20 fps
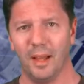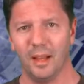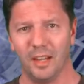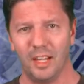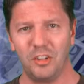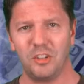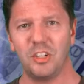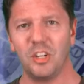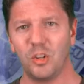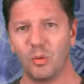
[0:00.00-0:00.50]

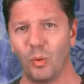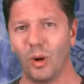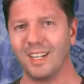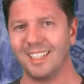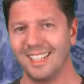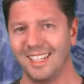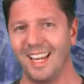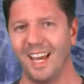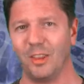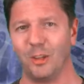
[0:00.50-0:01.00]
Let's just
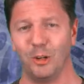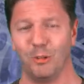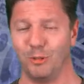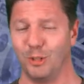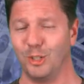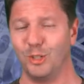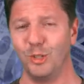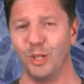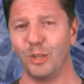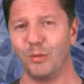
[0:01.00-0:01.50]
work together
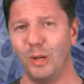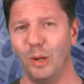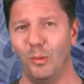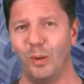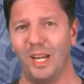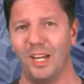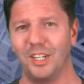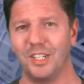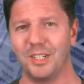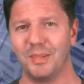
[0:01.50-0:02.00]
for 2 or 3
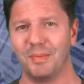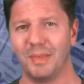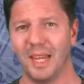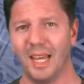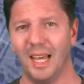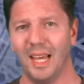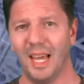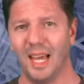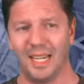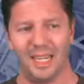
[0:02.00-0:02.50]
weeks,
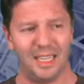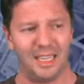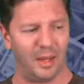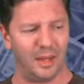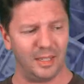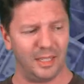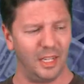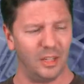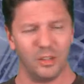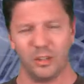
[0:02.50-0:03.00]
and
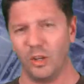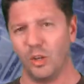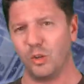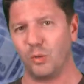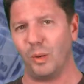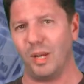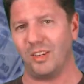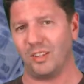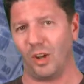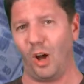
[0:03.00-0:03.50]
at the end of those
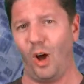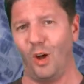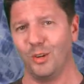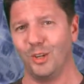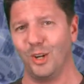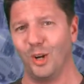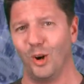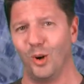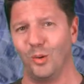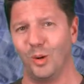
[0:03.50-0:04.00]
weeks, I'll
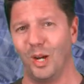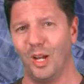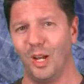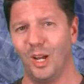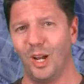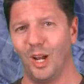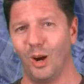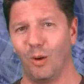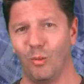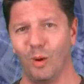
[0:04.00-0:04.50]
know
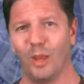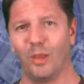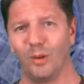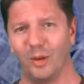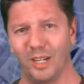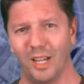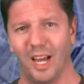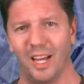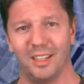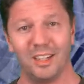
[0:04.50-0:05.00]
whether
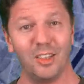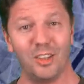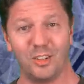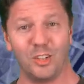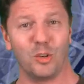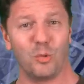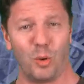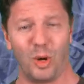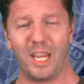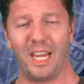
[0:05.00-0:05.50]
or not this
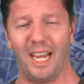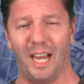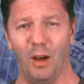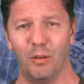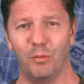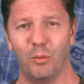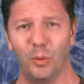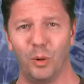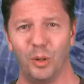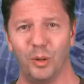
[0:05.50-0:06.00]
is working
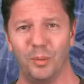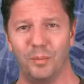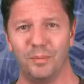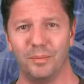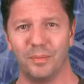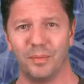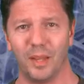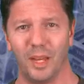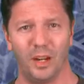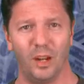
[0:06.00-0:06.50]
out for you,
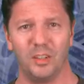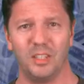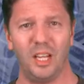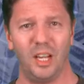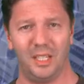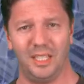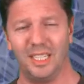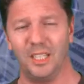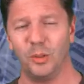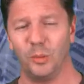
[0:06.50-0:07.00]
and I'll
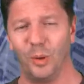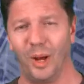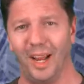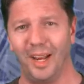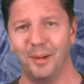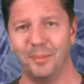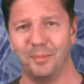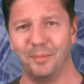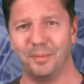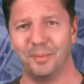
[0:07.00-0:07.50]
tell you either
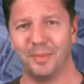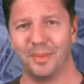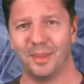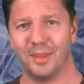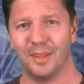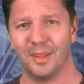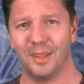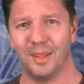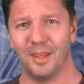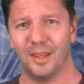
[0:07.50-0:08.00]
way.
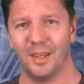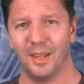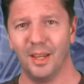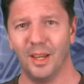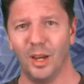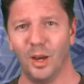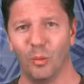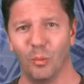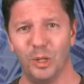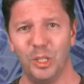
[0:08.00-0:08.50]

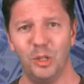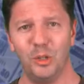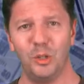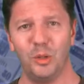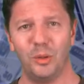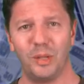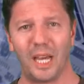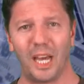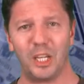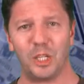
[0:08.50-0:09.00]
When you
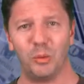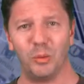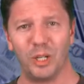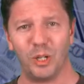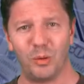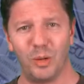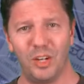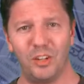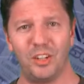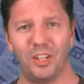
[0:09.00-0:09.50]
do that, you
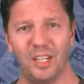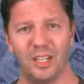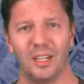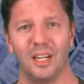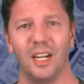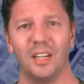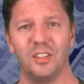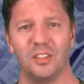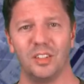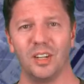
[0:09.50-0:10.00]
increase the
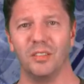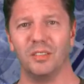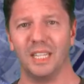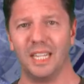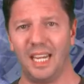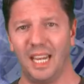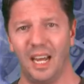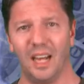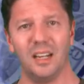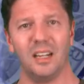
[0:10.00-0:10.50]
odds of the
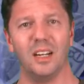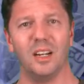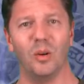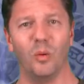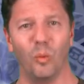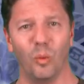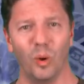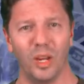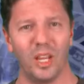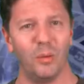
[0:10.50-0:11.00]

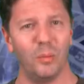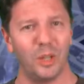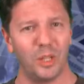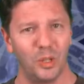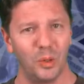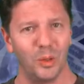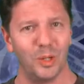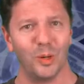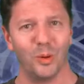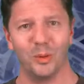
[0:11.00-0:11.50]
candidate working with
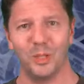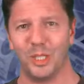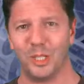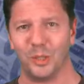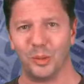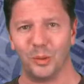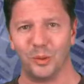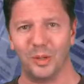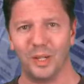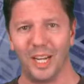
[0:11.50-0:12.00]
you and only
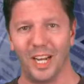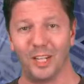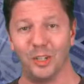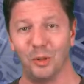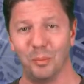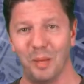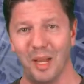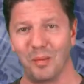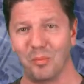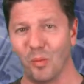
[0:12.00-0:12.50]
you, and
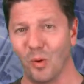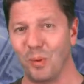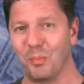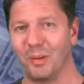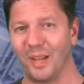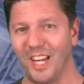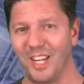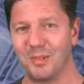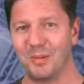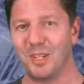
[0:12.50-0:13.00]
you'll make more
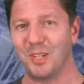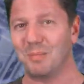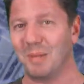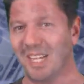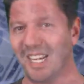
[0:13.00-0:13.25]
placements